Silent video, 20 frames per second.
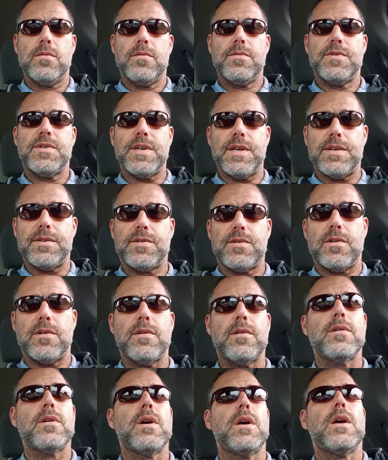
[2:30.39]

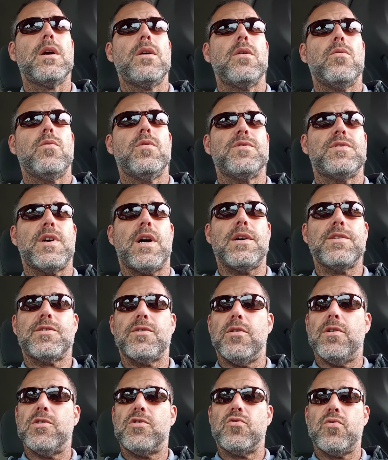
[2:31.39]
sensor was
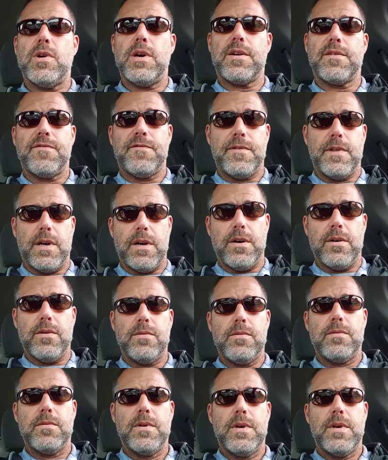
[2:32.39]
also a trick flow,